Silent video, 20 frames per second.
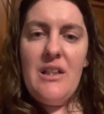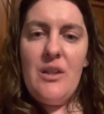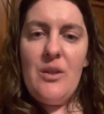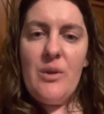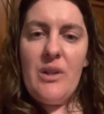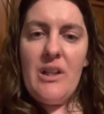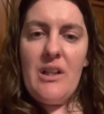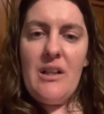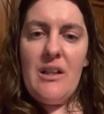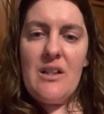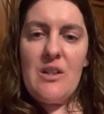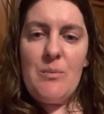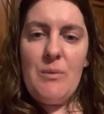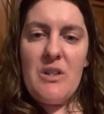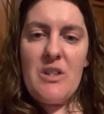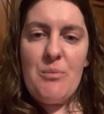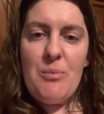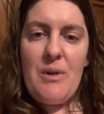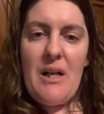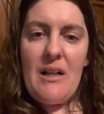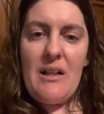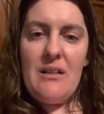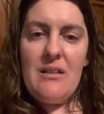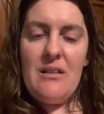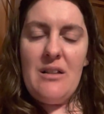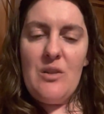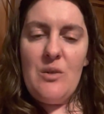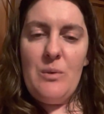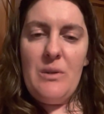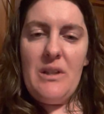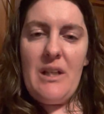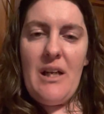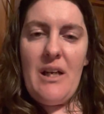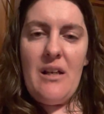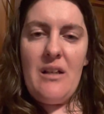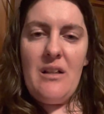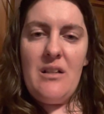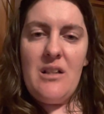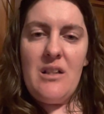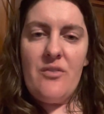getting as much practice as we
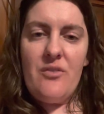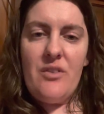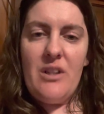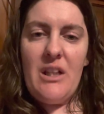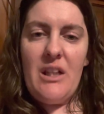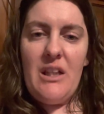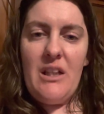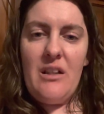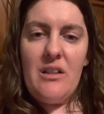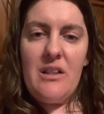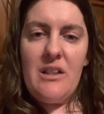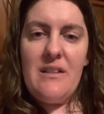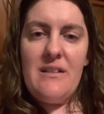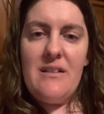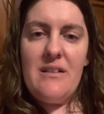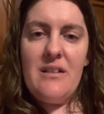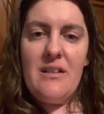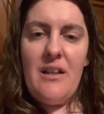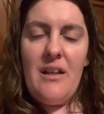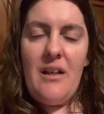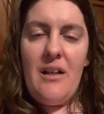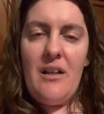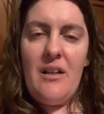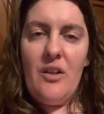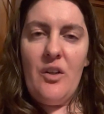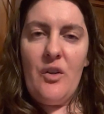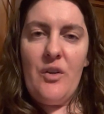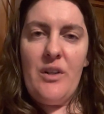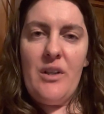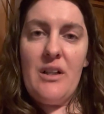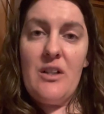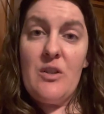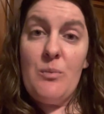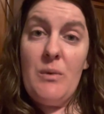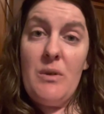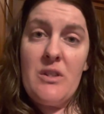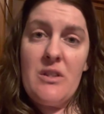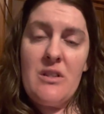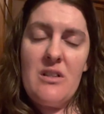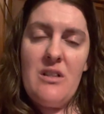can in different theories and learning as
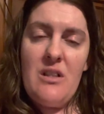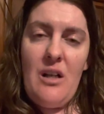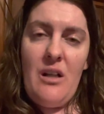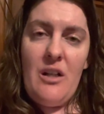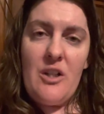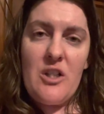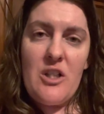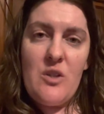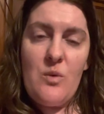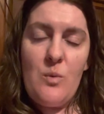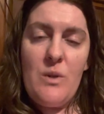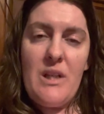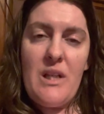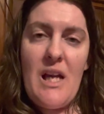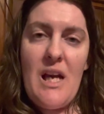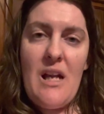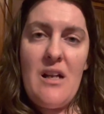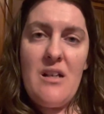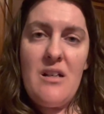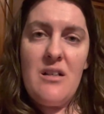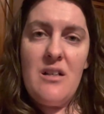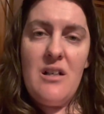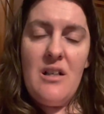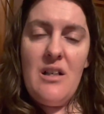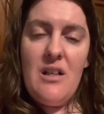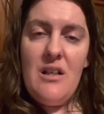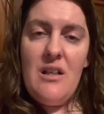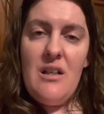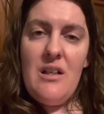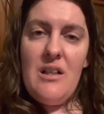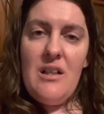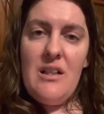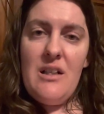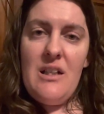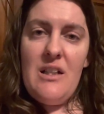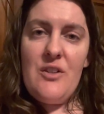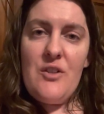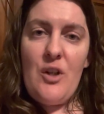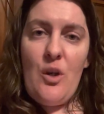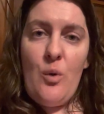much knowledge as we can, and
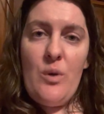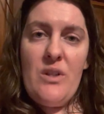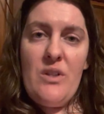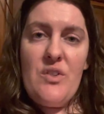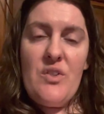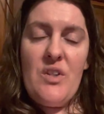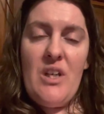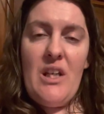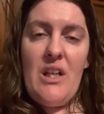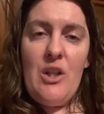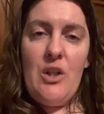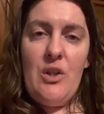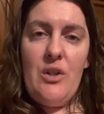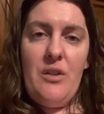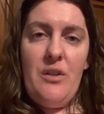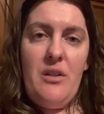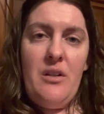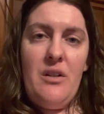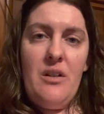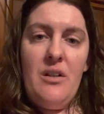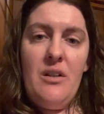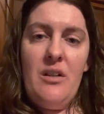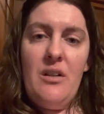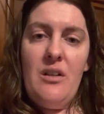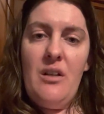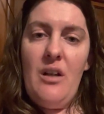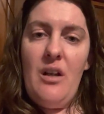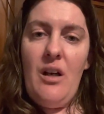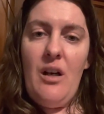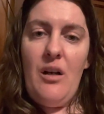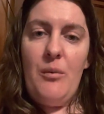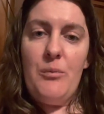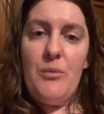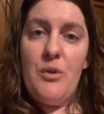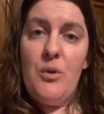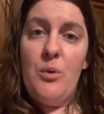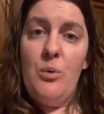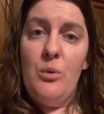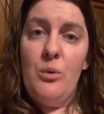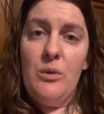is always a good
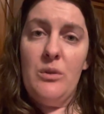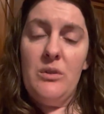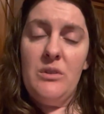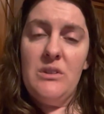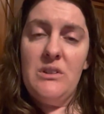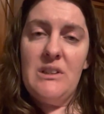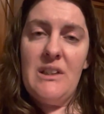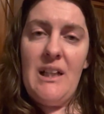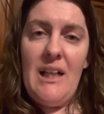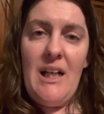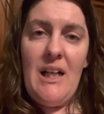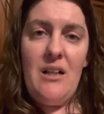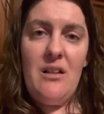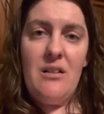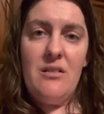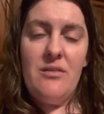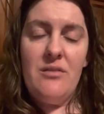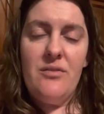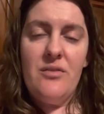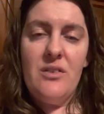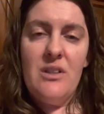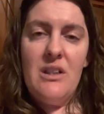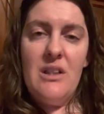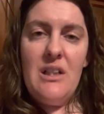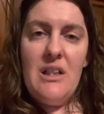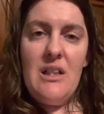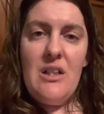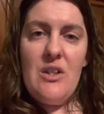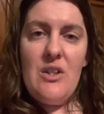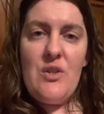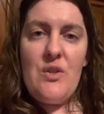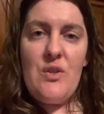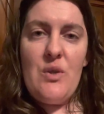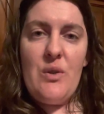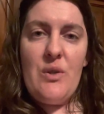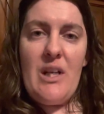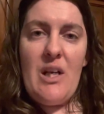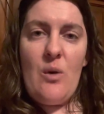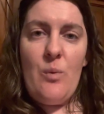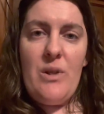tool to have, so
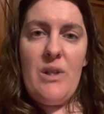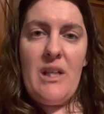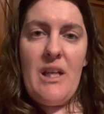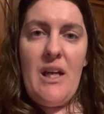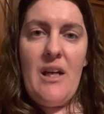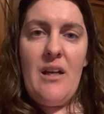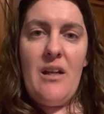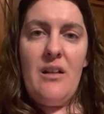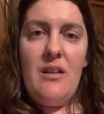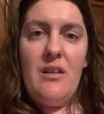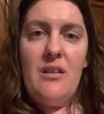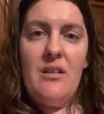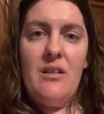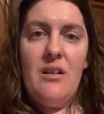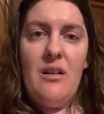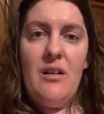that we can